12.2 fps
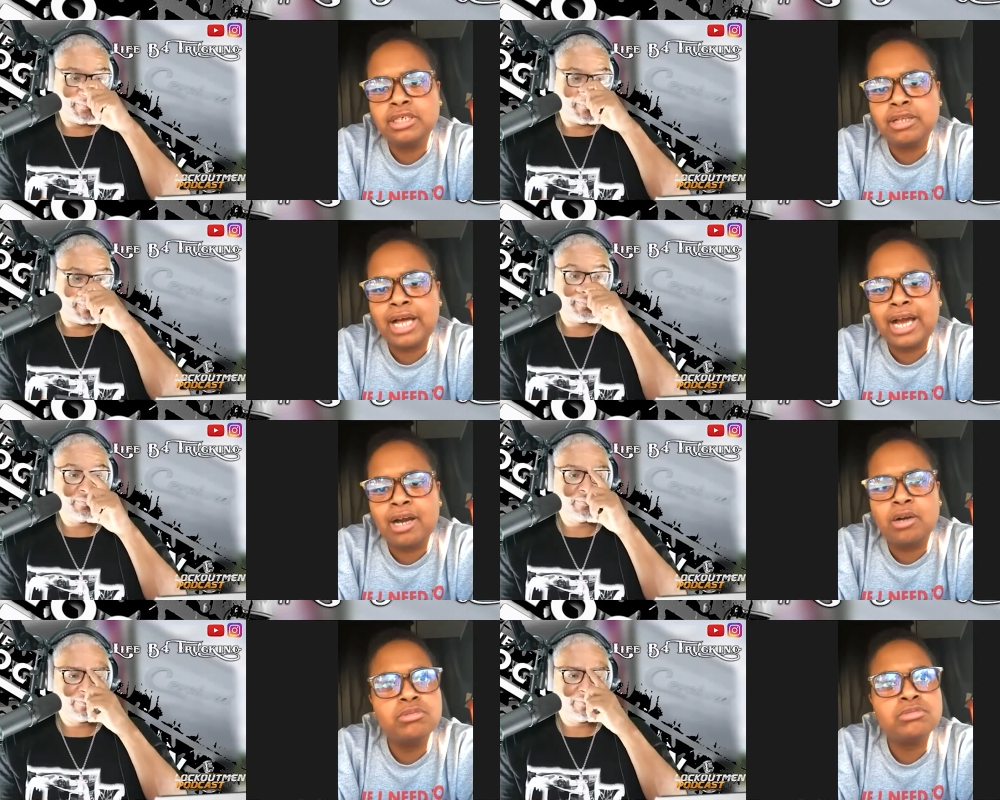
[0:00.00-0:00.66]

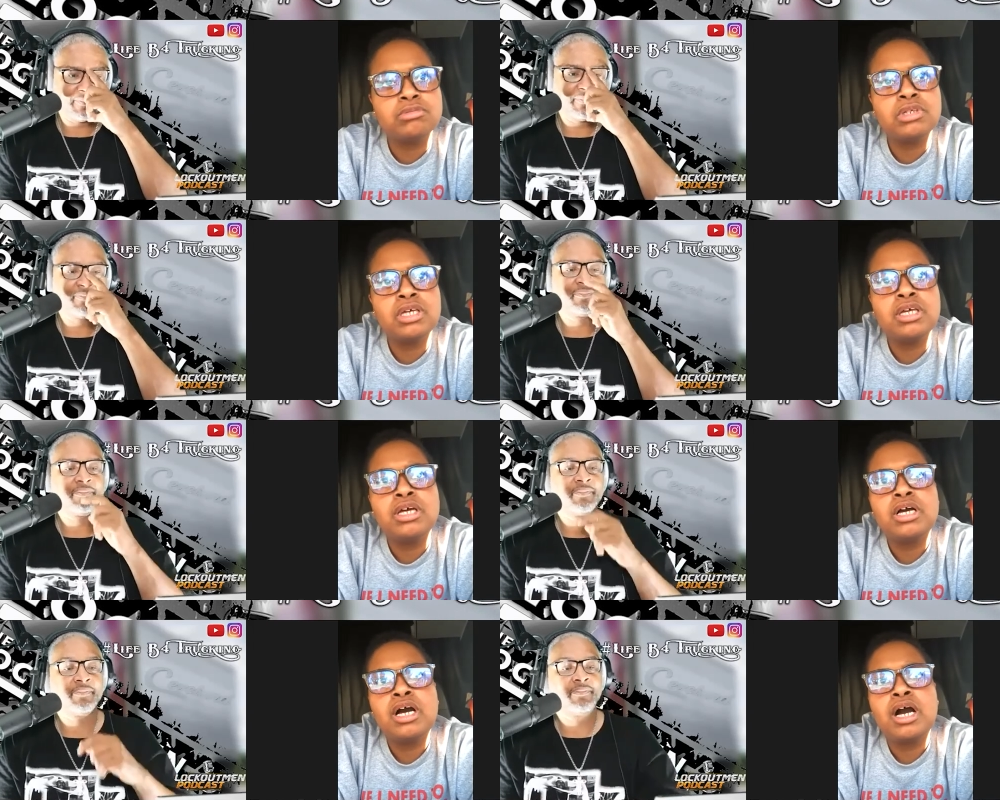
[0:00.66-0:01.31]
Speaker 1: sun is starting to
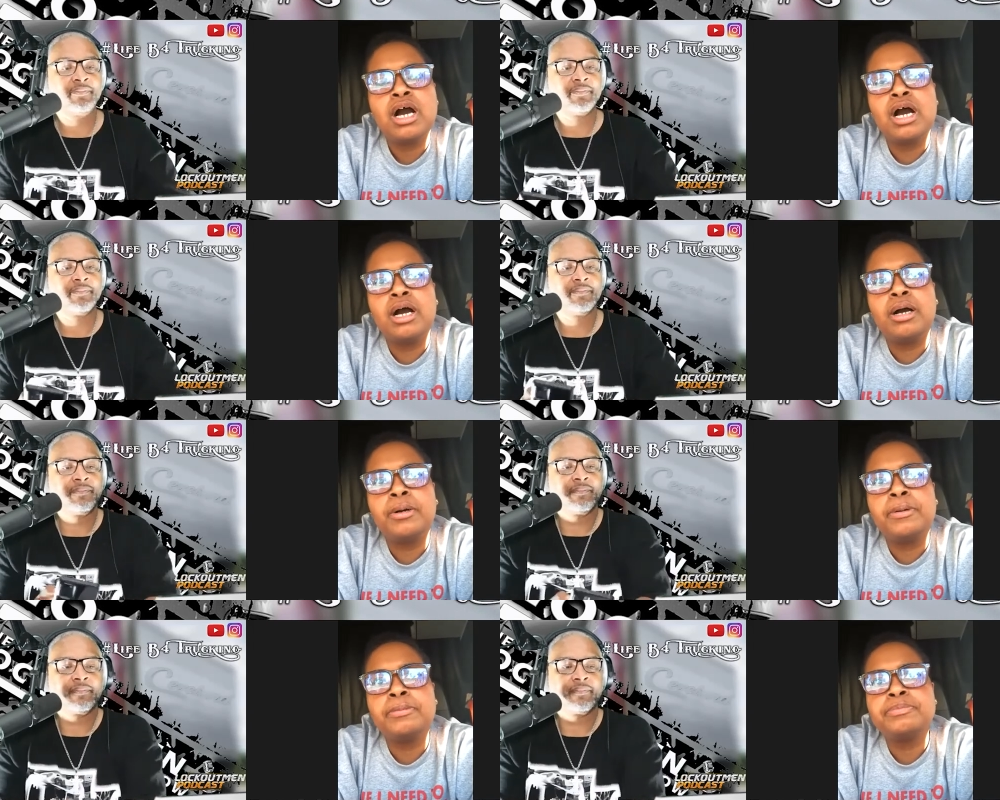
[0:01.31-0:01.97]
set a little
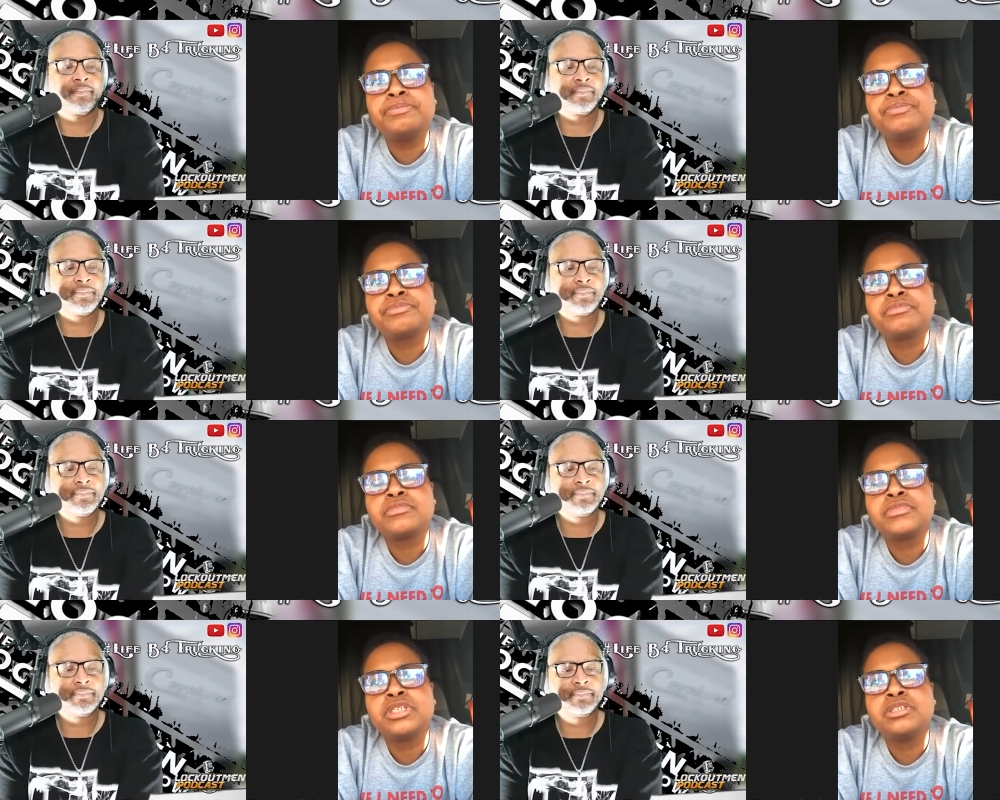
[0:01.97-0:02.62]
bit.
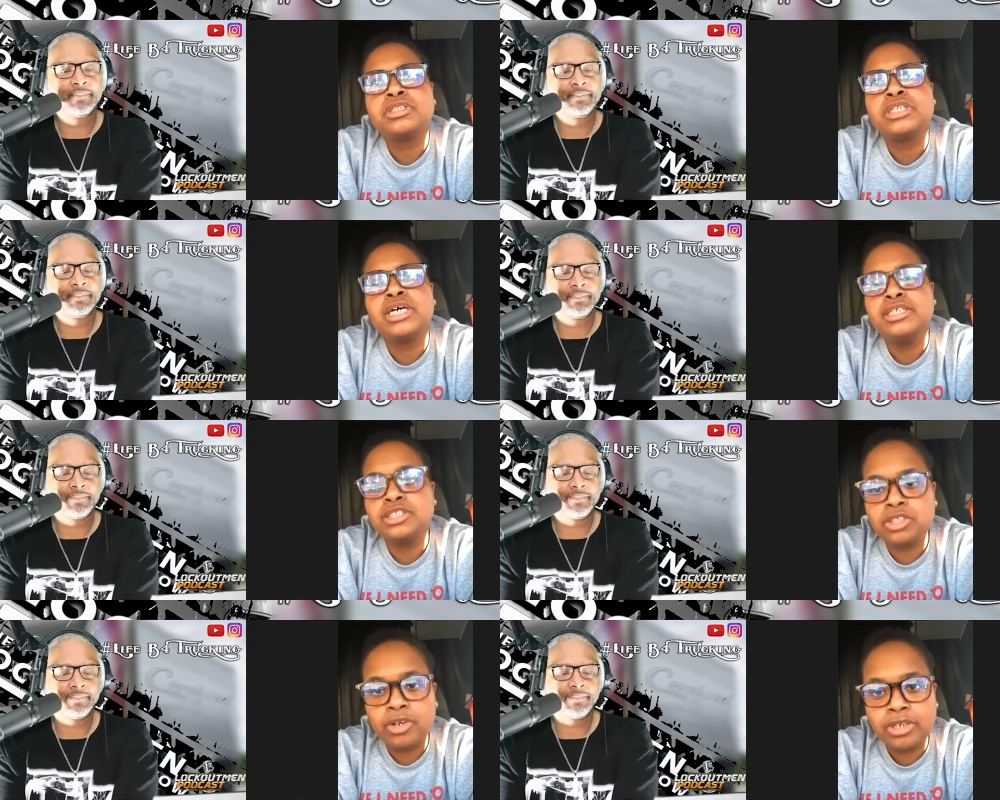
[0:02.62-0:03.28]
This is
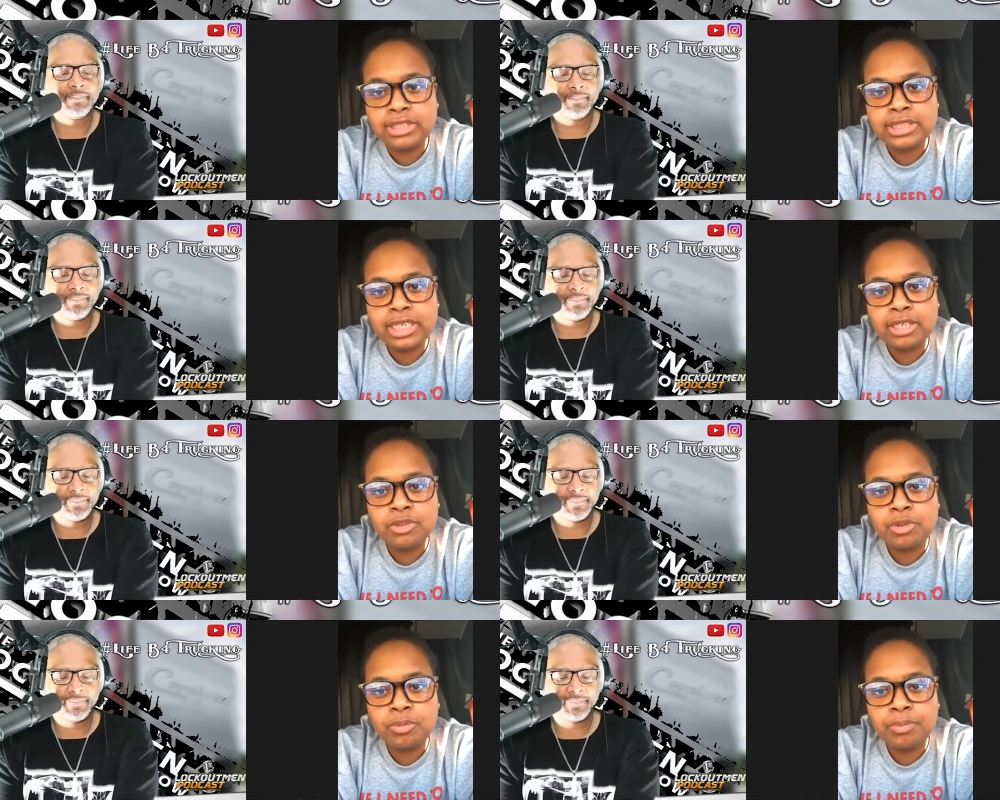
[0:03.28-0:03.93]
this is this is a good